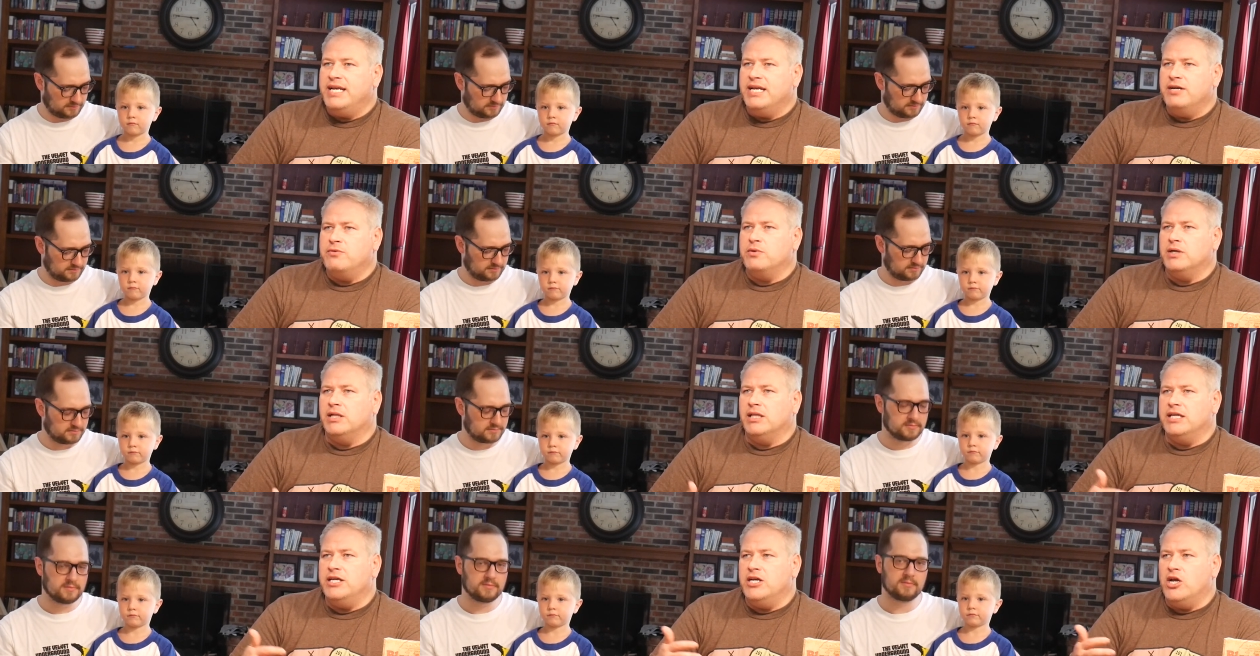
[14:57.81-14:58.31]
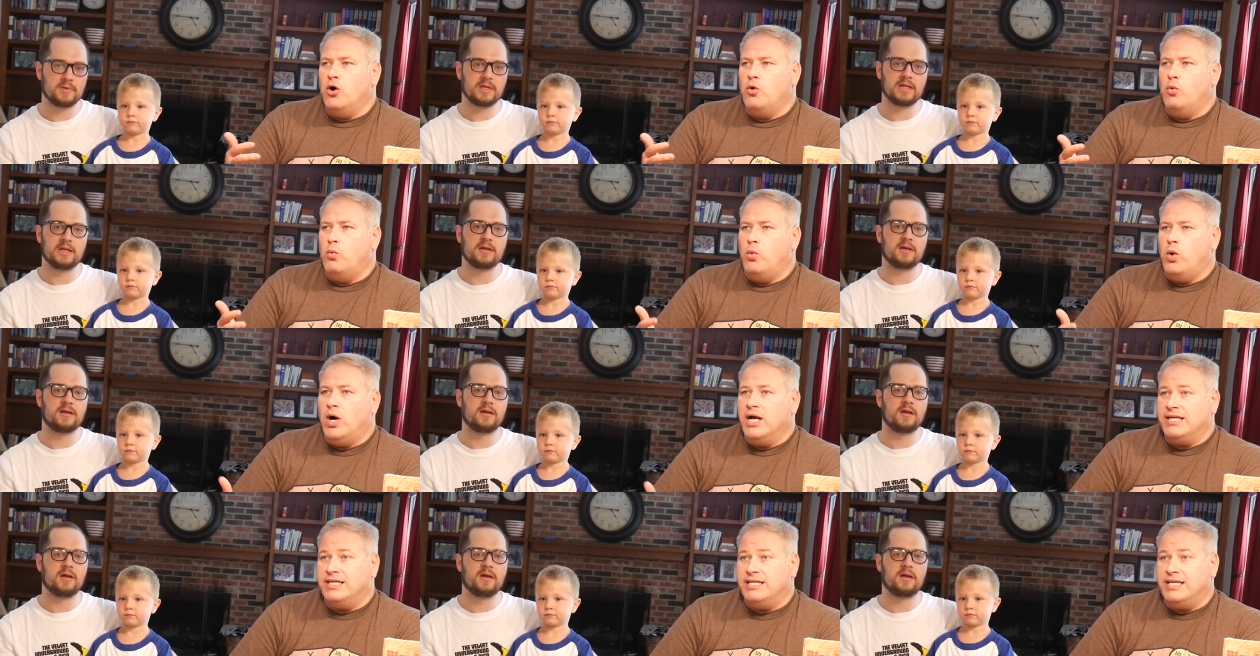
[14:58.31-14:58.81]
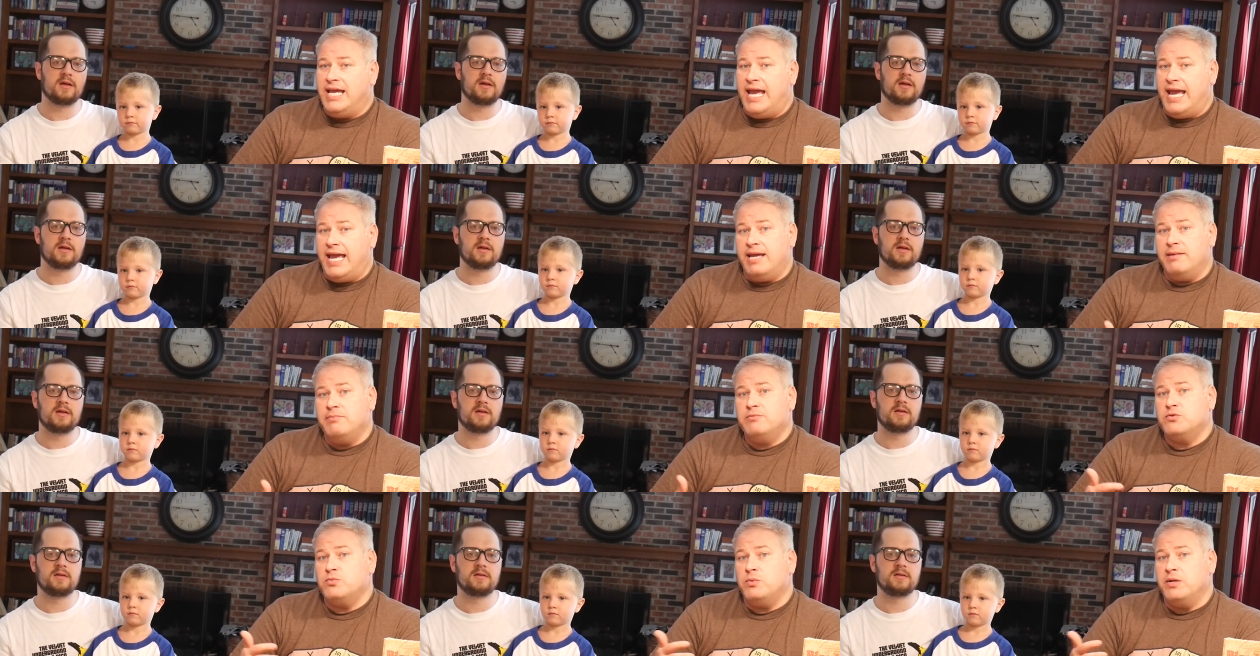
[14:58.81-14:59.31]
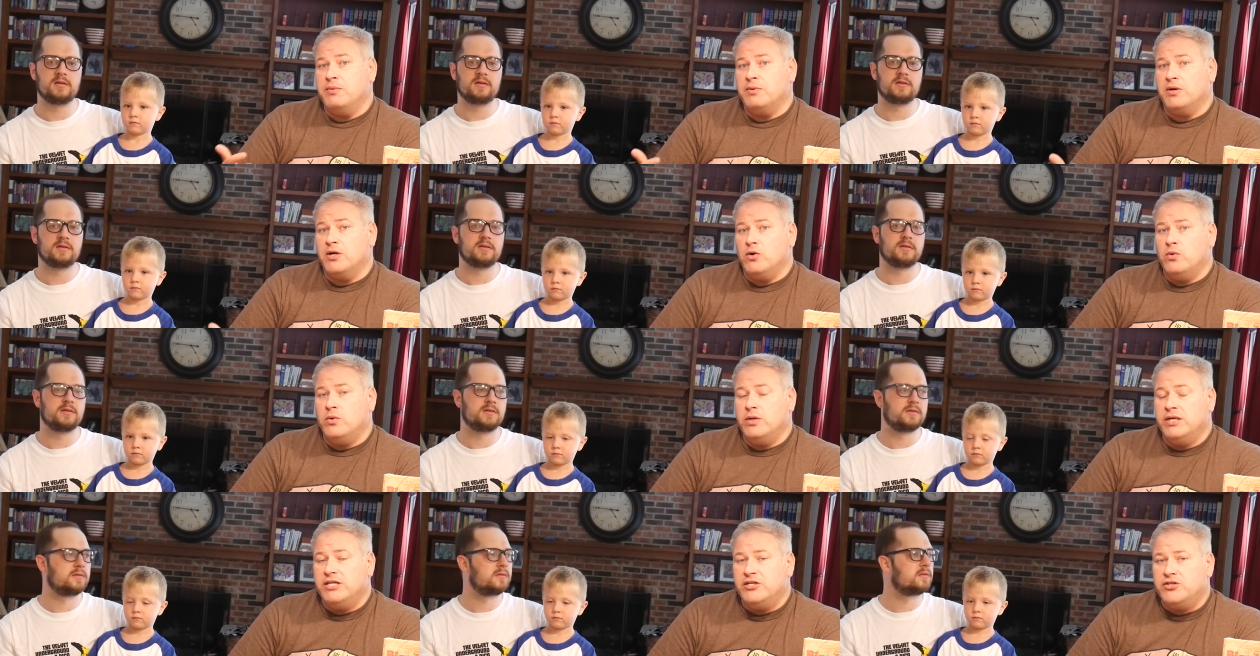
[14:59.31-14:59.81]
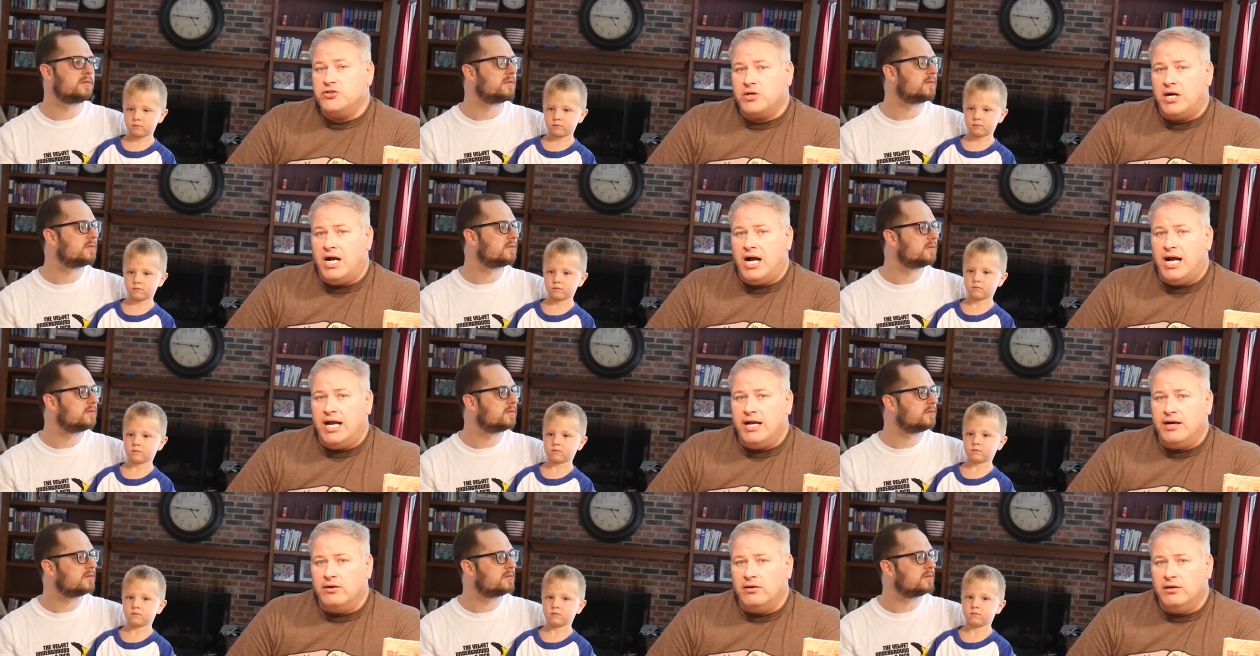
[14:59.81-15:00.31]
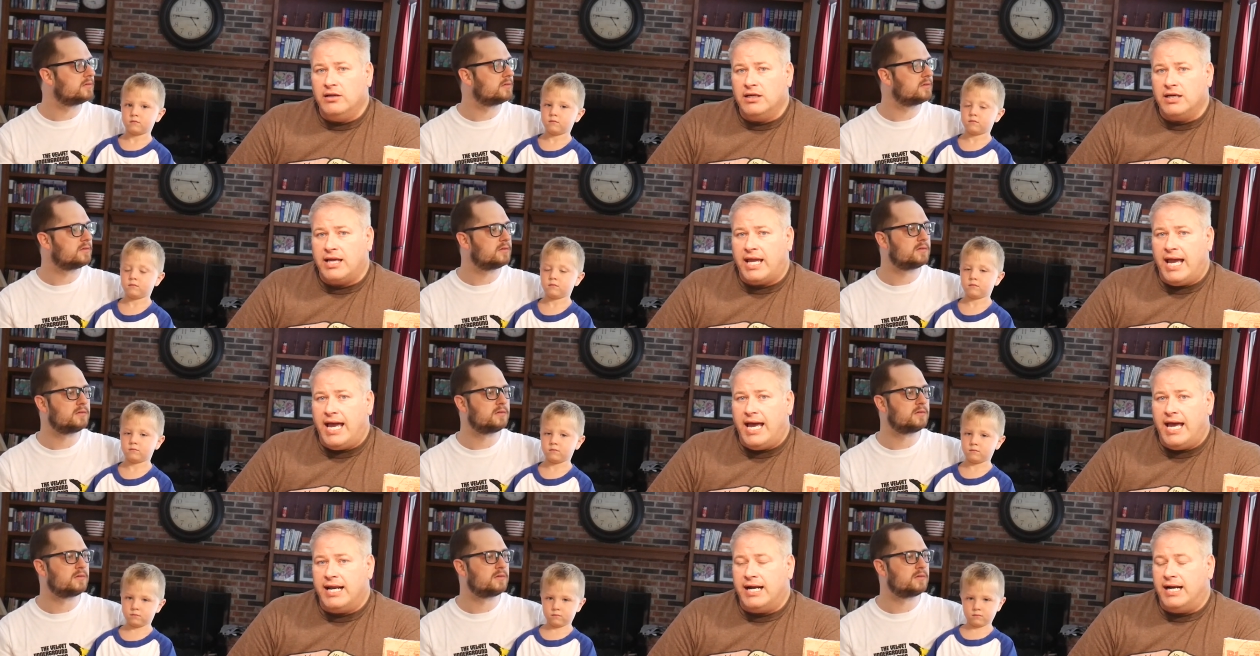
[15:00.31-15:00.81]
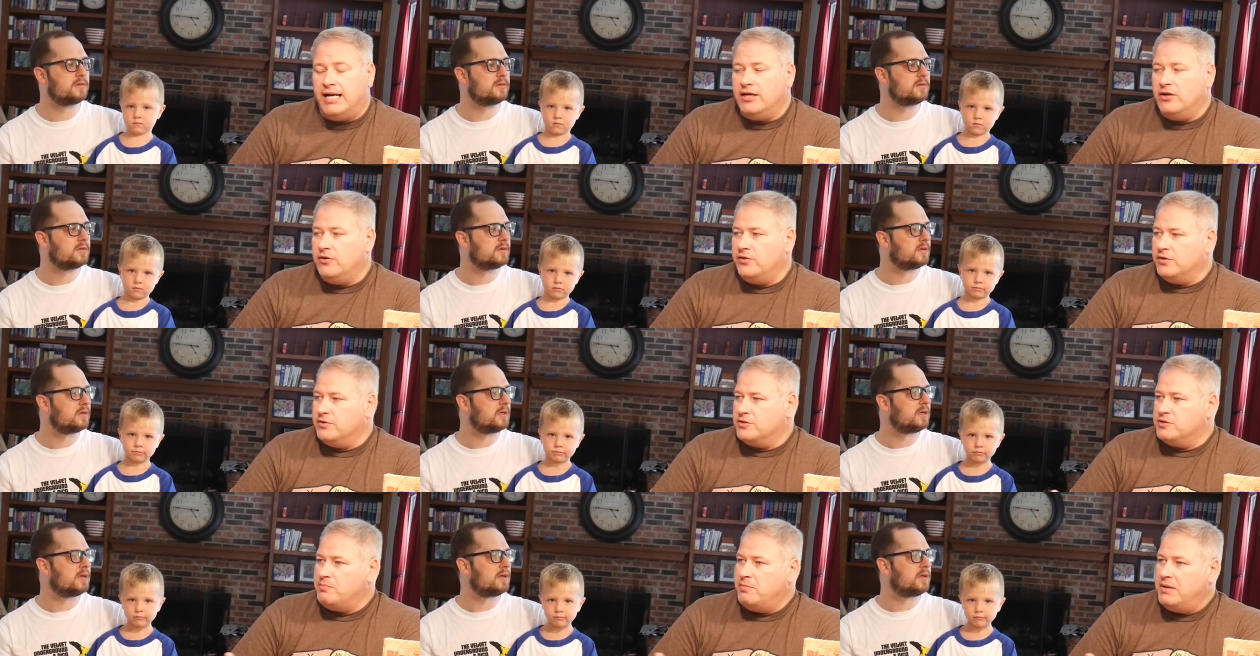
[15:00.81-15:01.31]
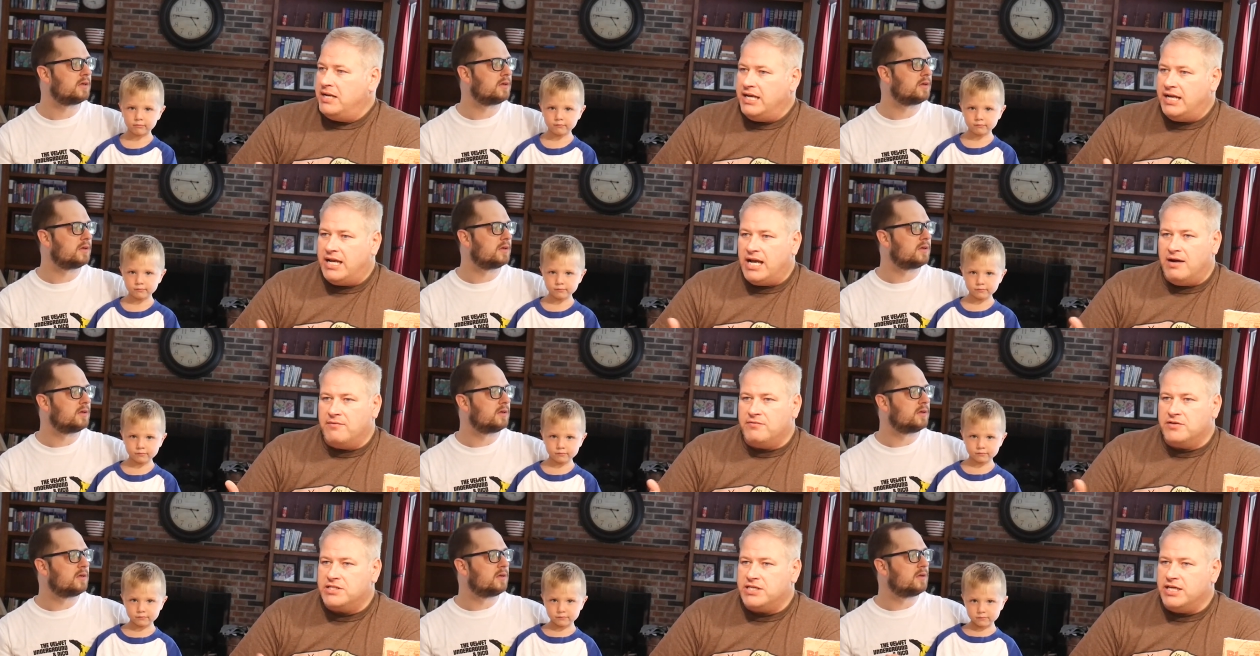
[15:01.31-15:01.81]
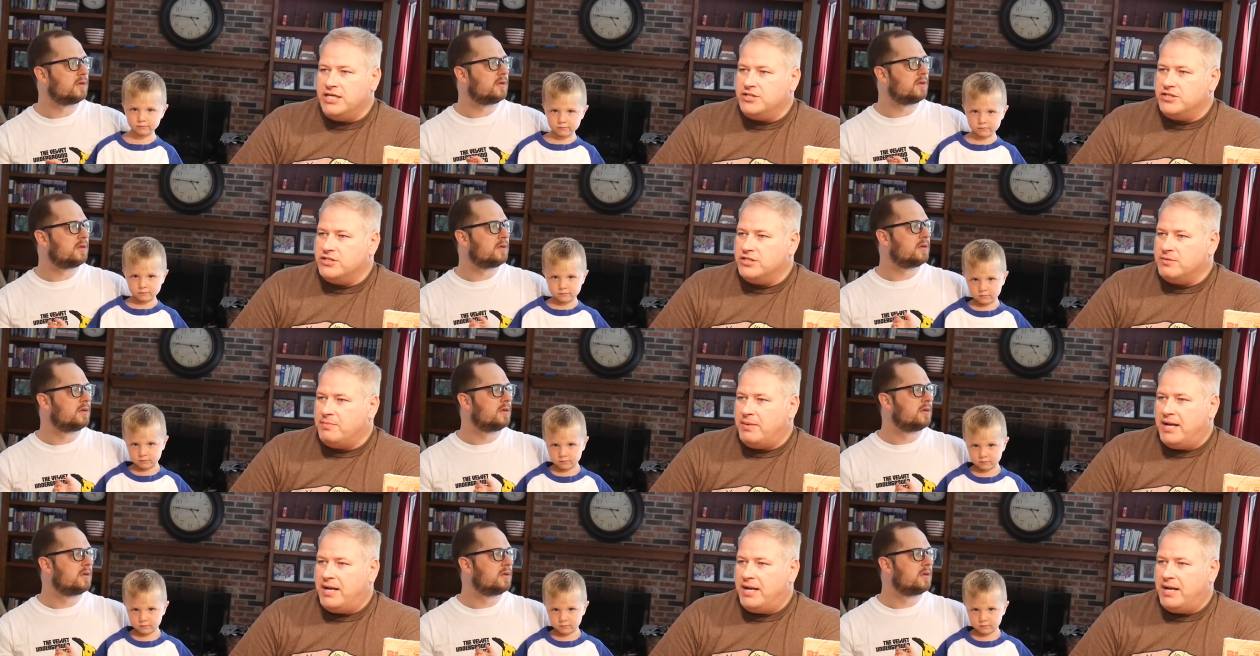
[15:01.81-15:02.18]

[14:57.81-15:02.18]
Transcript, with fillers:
Speaker 1: we didn't really know what games we were going to try or look at. I know there was many conversations